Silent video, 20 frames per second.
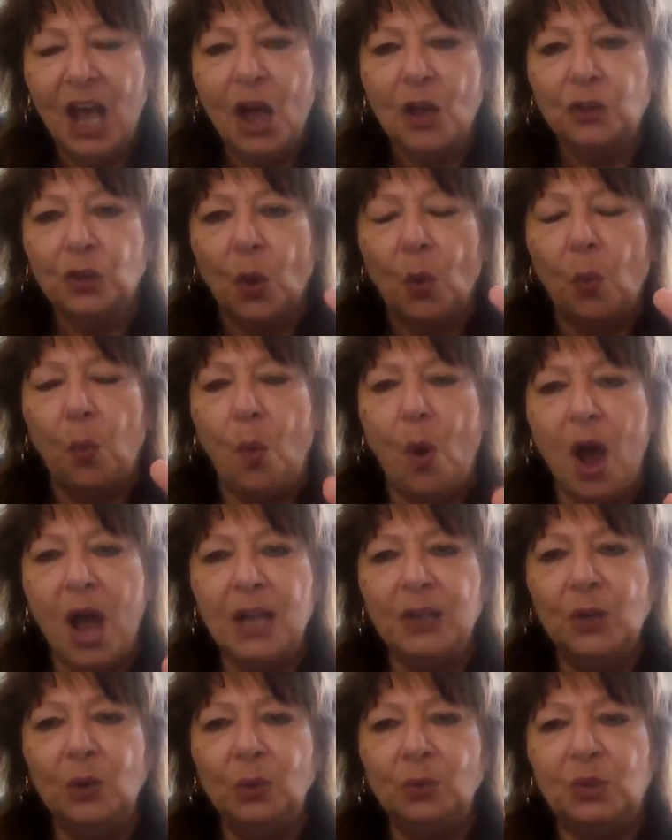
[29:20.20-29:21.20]
the
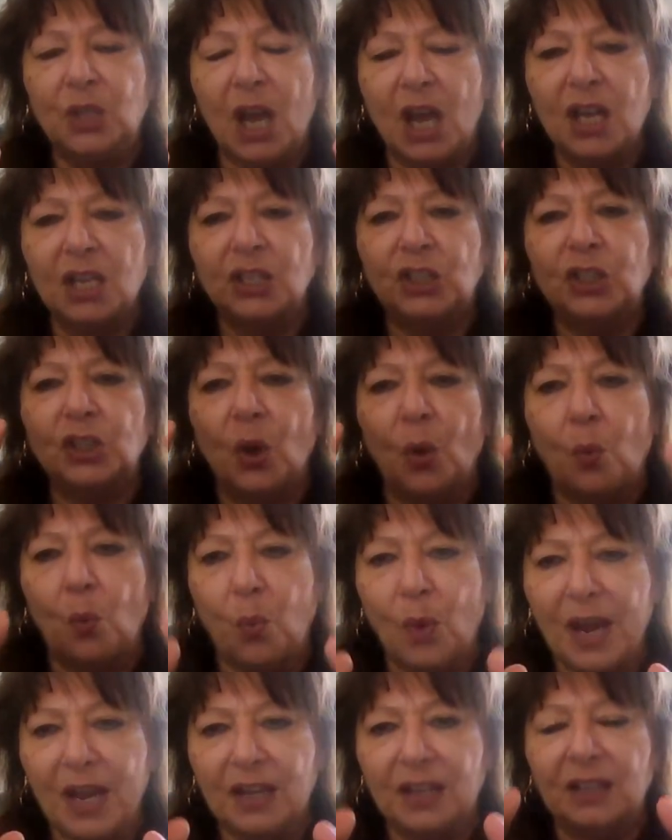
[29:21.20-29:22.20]
one who does the
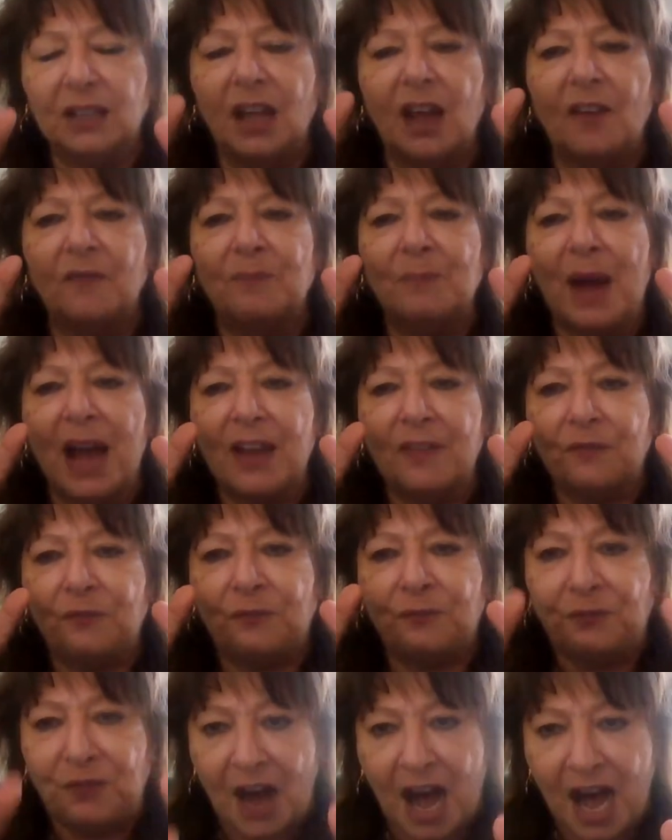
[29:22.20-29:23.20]
will of my
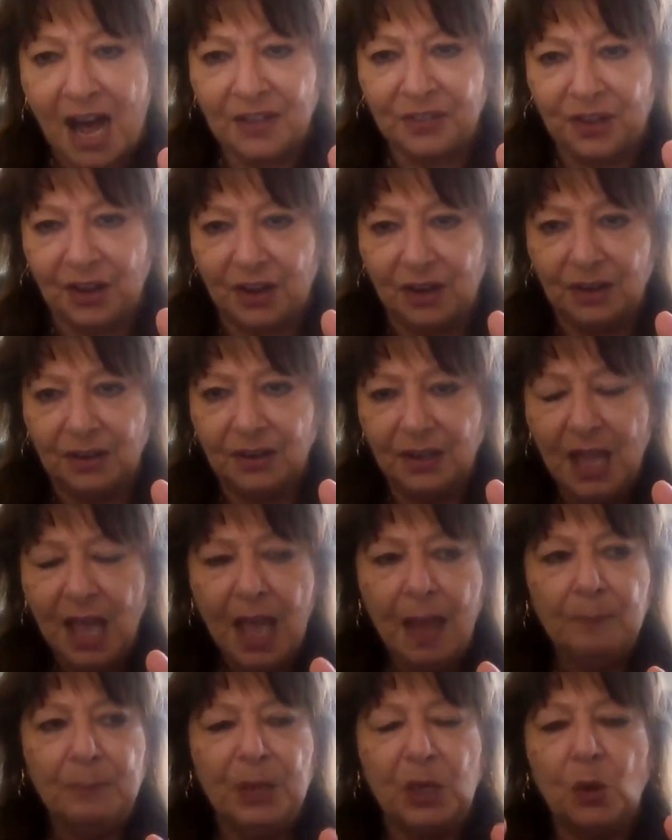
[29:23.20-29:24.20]
Father,
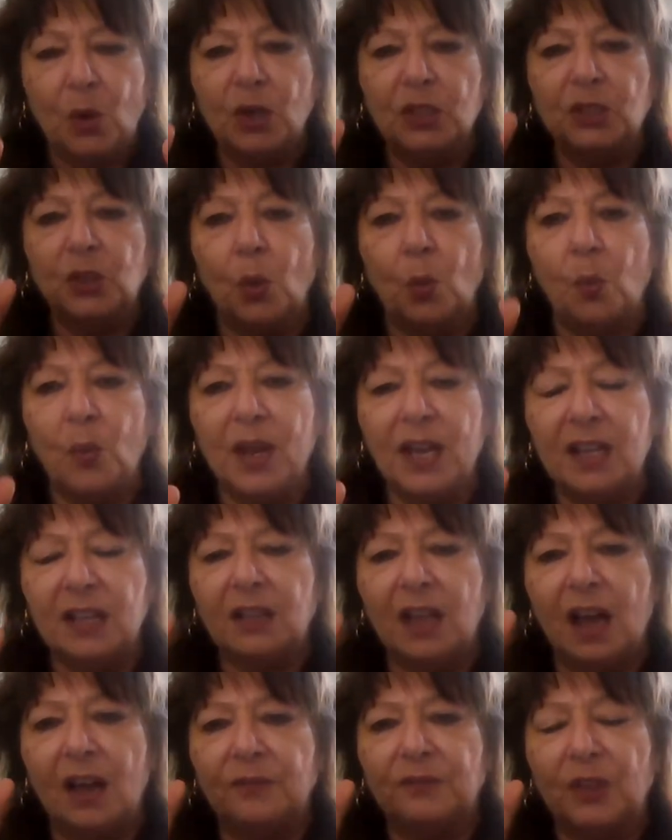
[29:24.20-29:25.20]
because the will
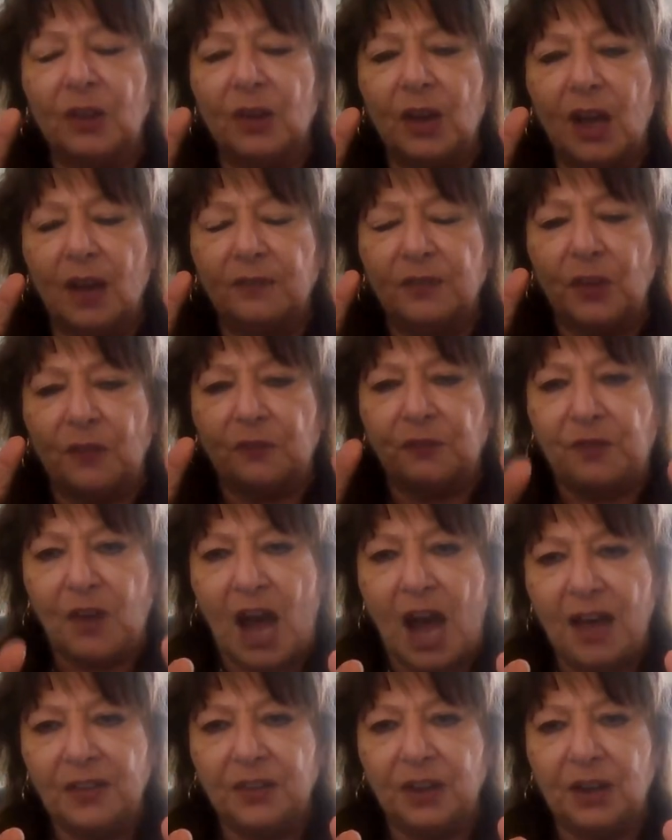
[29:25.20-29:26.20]
of the, of the
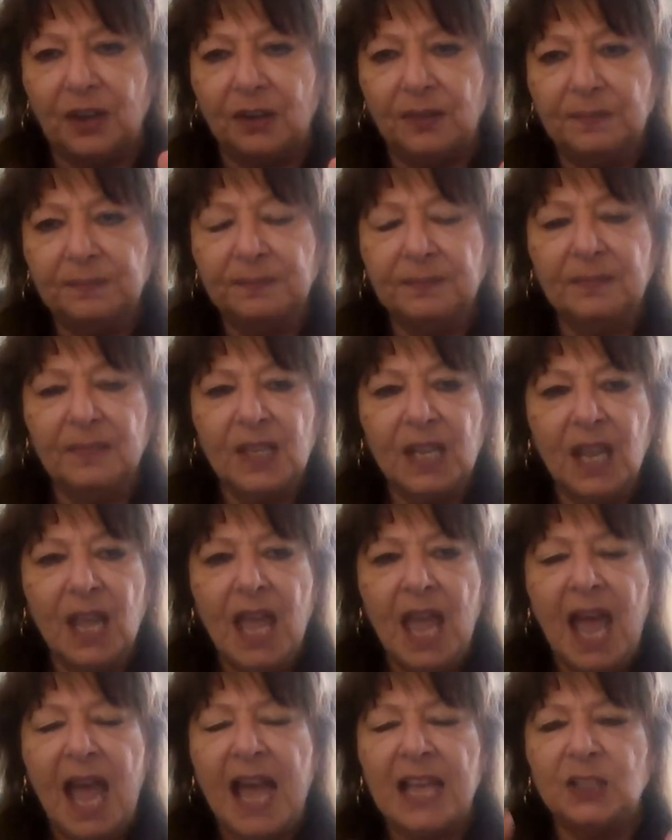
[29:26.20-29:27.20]
Father
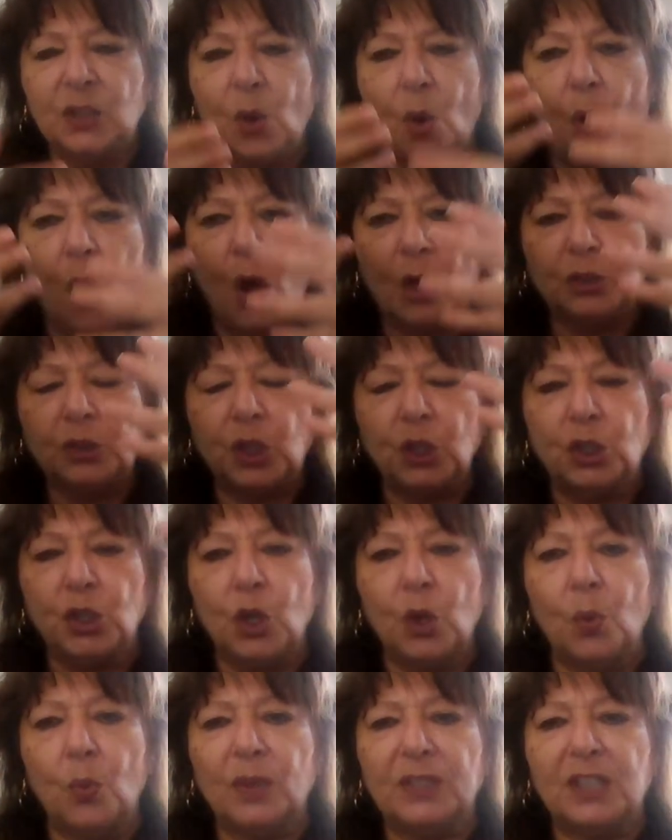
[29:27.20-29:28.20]
has all to
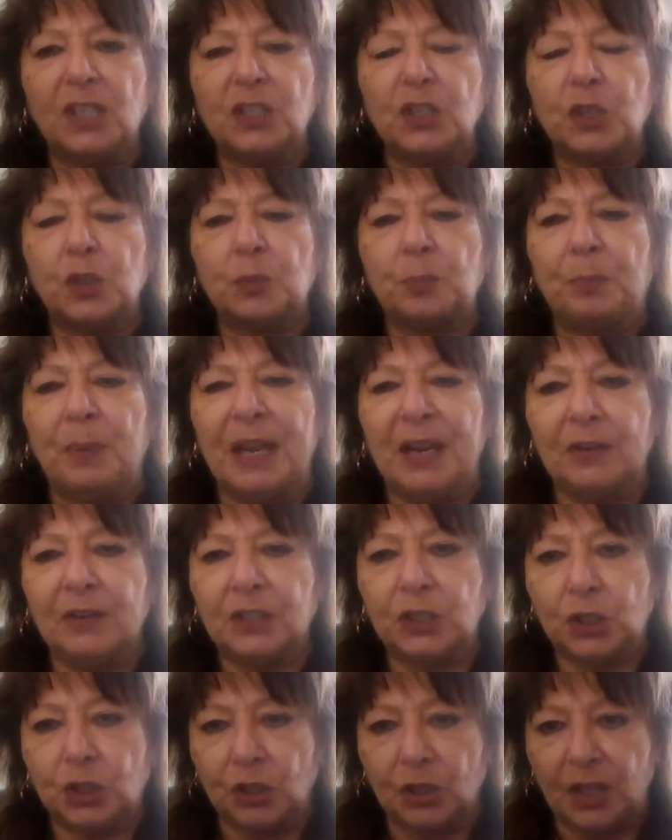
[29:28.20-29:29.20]
do with the
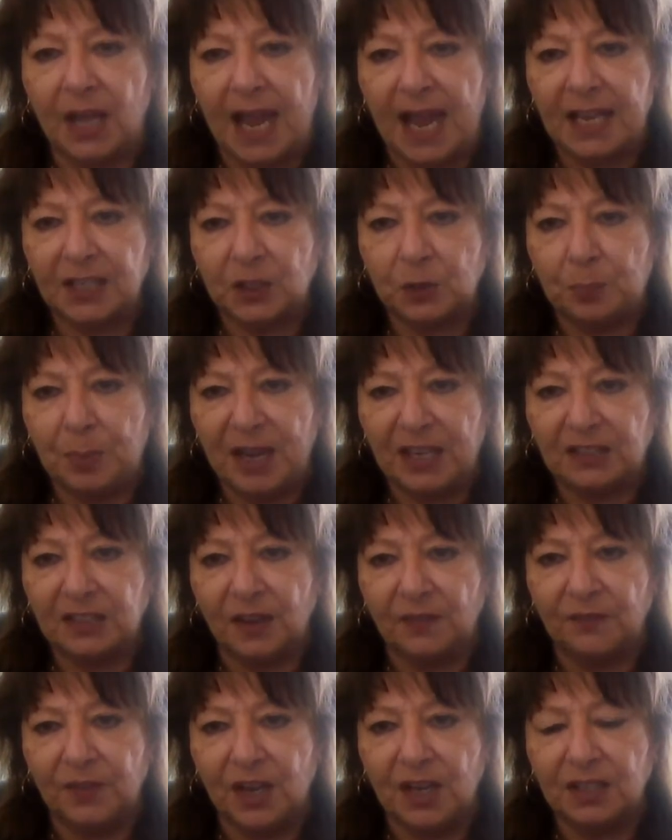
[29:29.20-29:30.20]
spiritual aspect
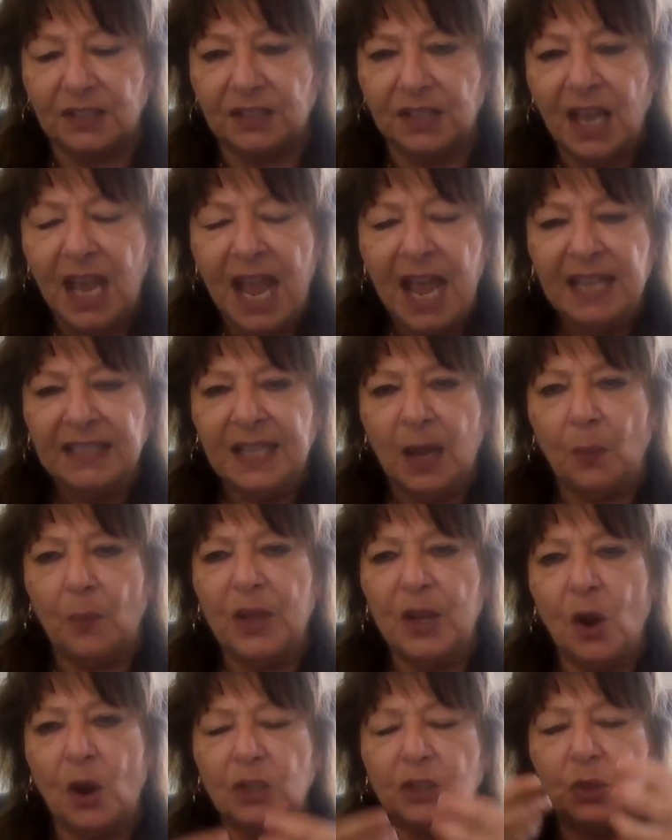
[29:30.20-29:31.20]
of us, that
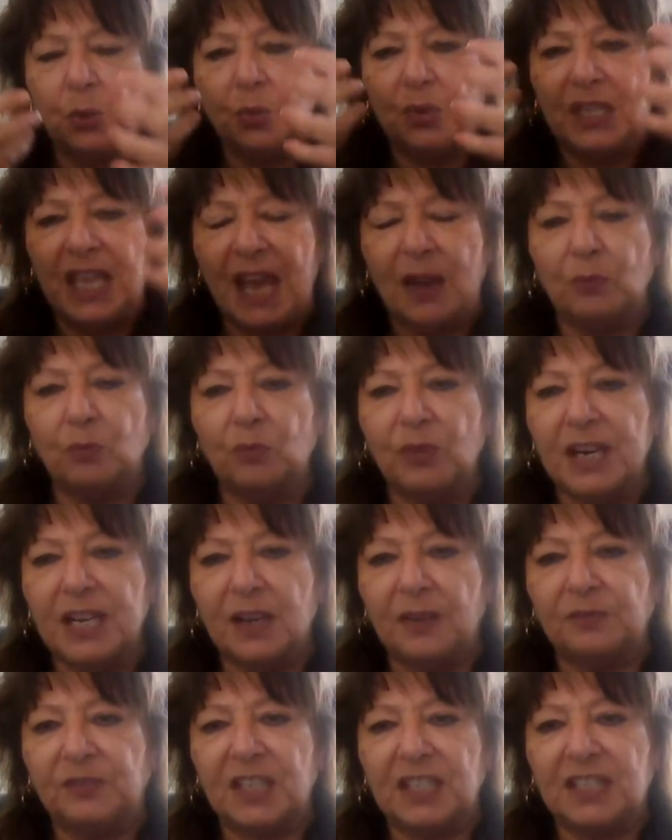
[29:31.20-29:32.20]
we are to get rid
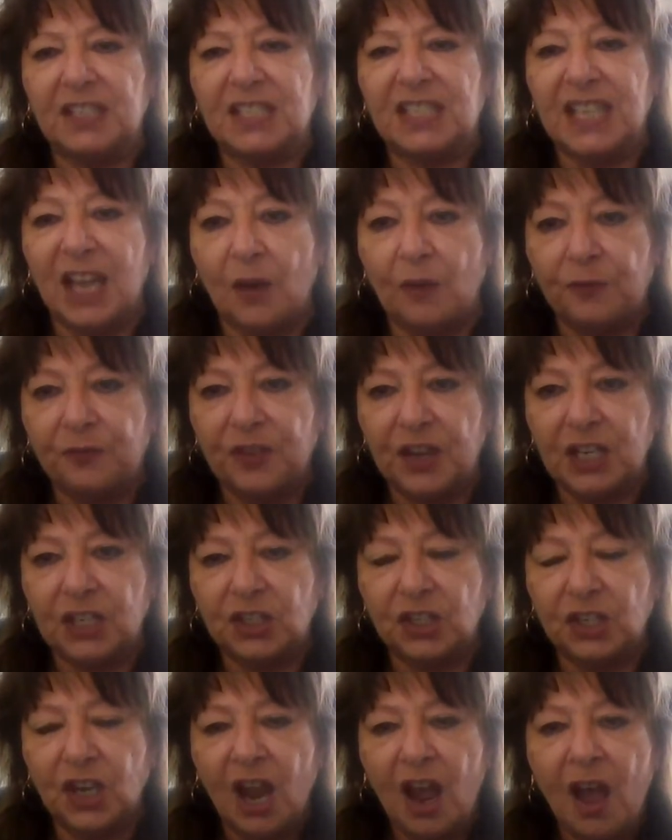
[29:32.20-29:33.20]
of this
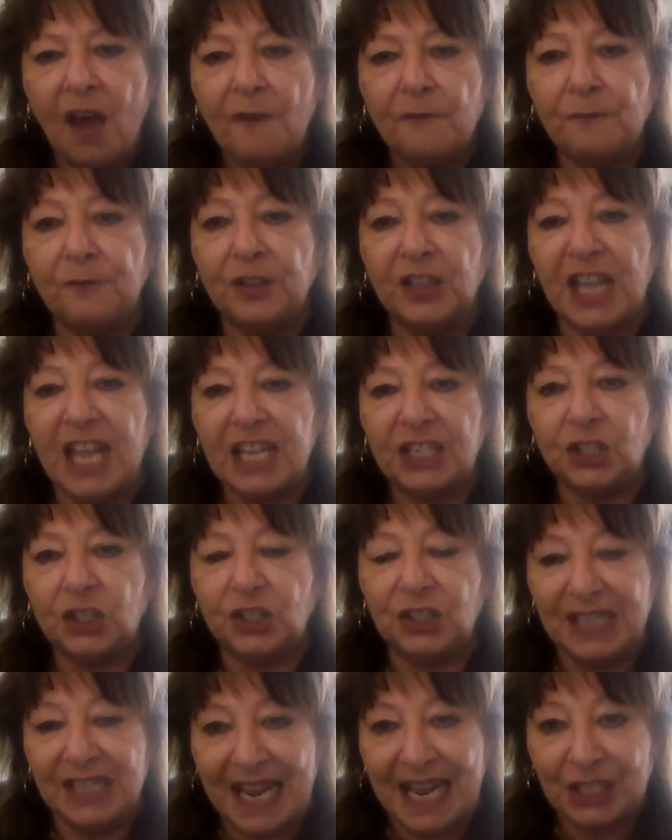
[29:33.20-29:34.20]
selfish flesh
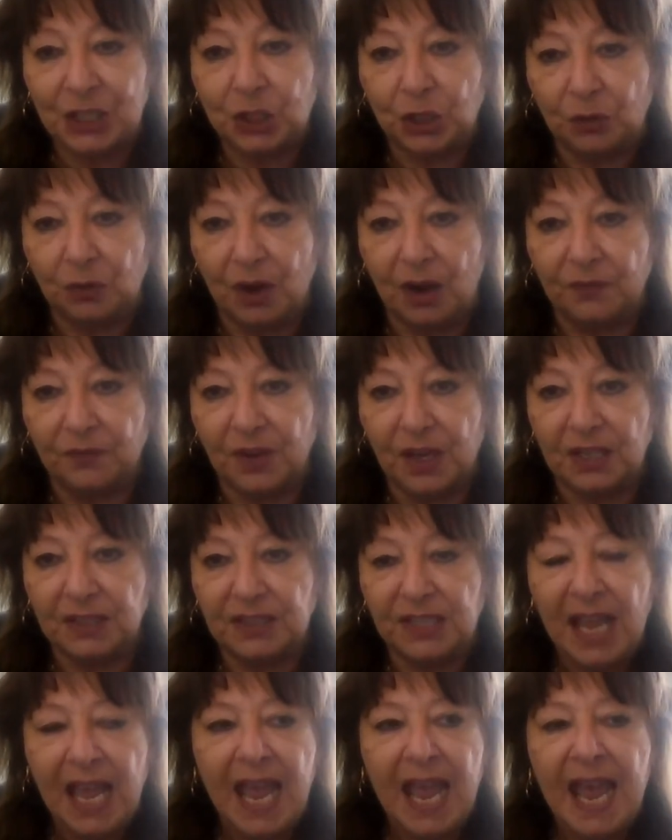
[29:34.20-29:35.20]
nature of
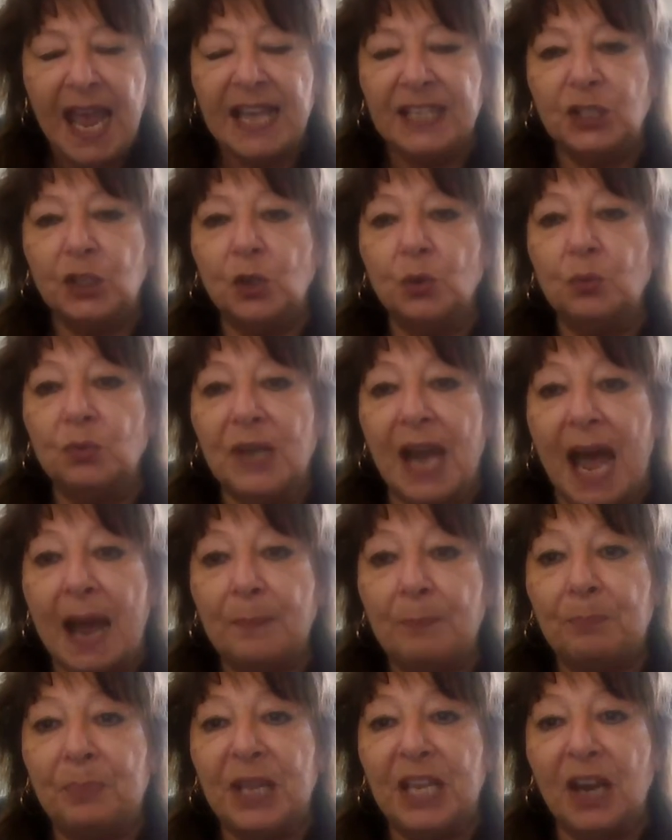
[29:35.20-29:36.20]
us and to
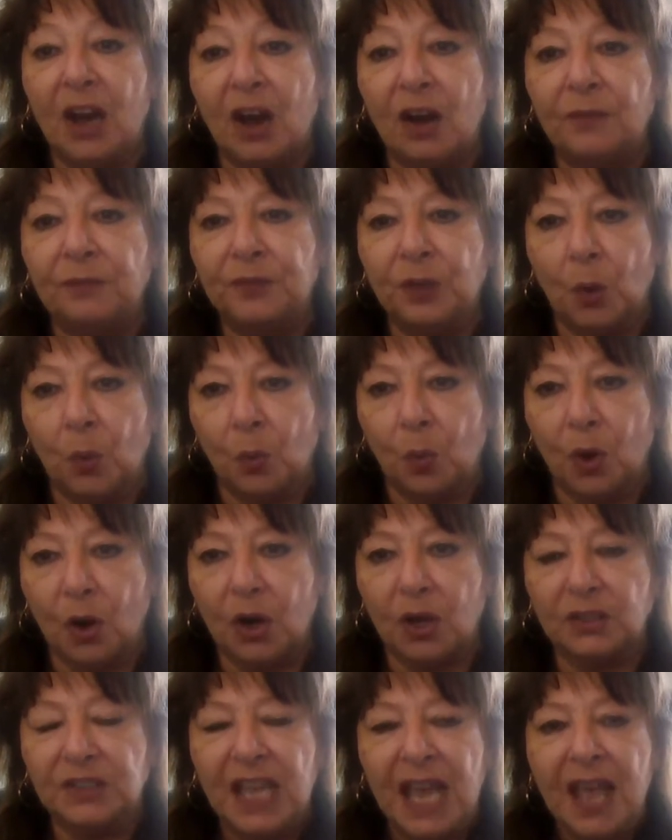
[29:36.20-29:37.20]
not be of the
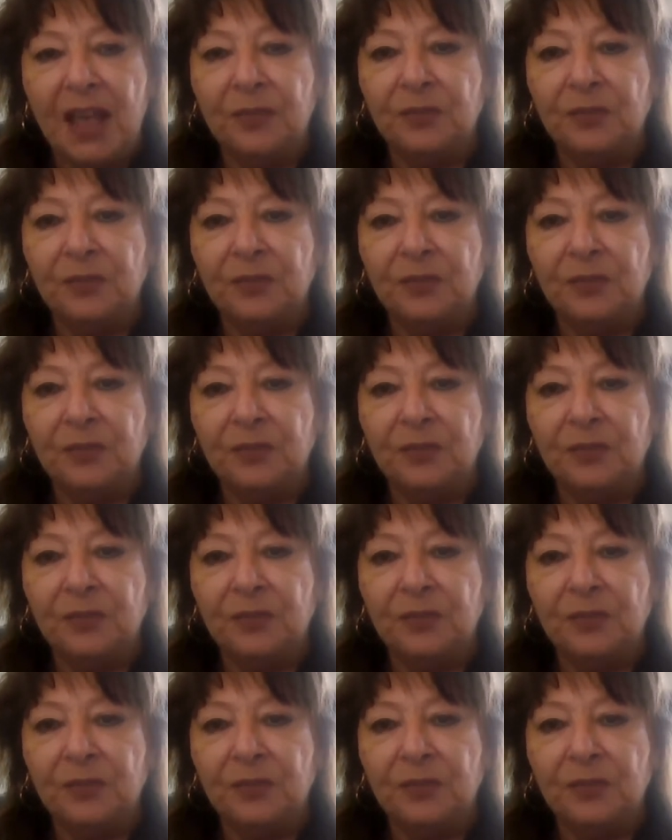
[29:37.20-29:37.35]
world.